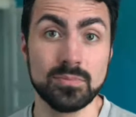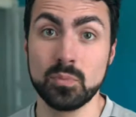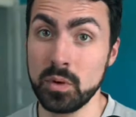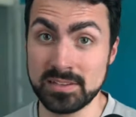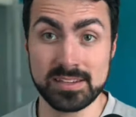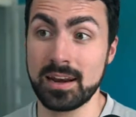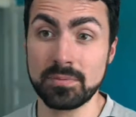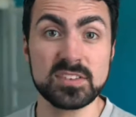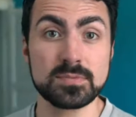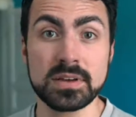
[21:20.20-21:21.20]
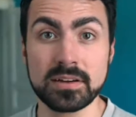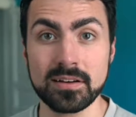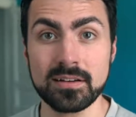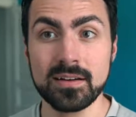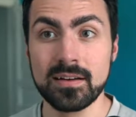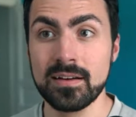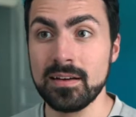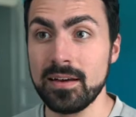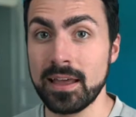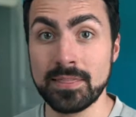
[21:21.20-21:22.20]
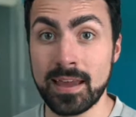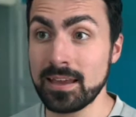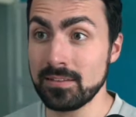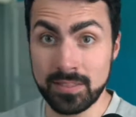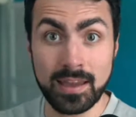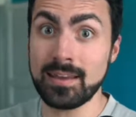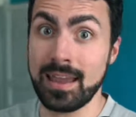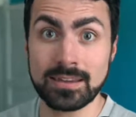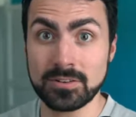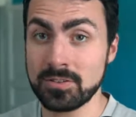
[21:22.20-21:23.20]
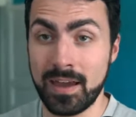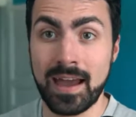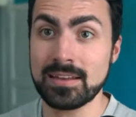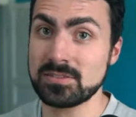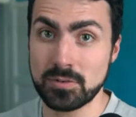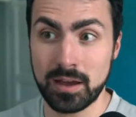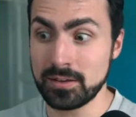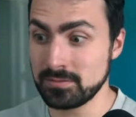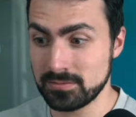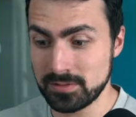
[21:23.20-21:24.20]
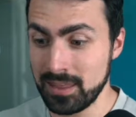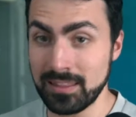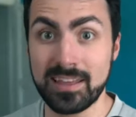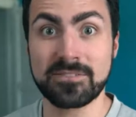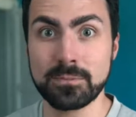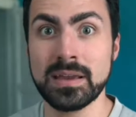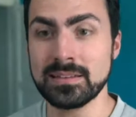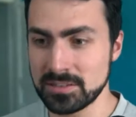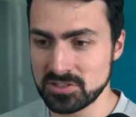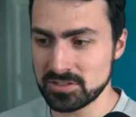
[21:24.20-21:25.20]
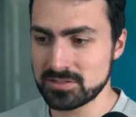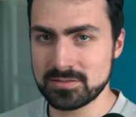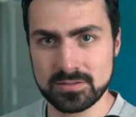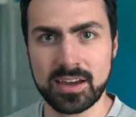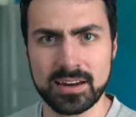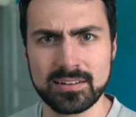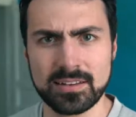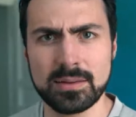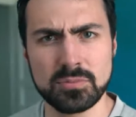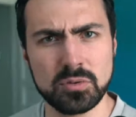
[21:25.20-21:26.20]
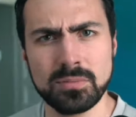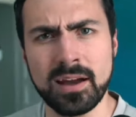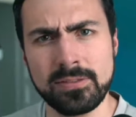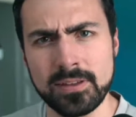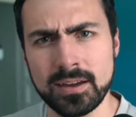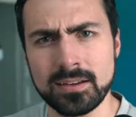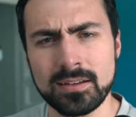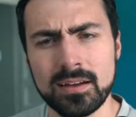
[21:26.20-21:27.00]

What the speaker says: we set up the speaker, and they handled that, so that left me to just kind of keep doing my thing,